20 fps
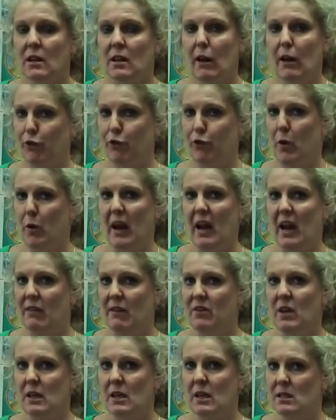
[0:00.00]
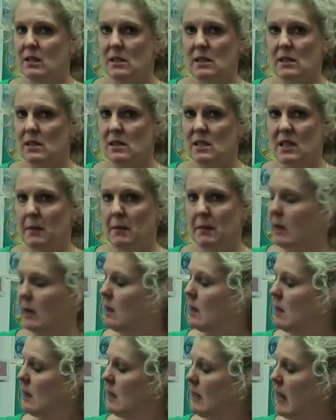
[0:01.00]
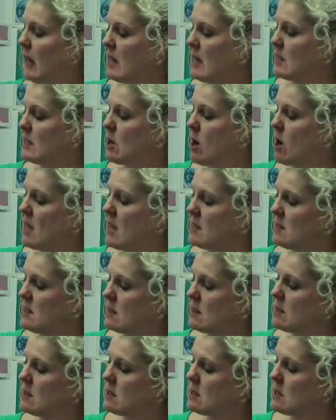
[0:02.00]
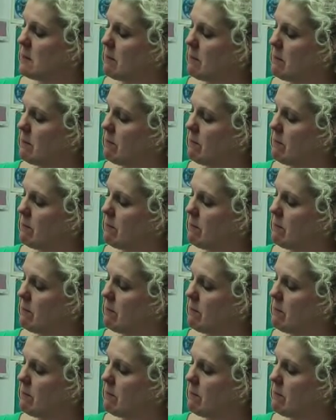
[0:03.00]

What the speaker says: if you have systemic candidiasis.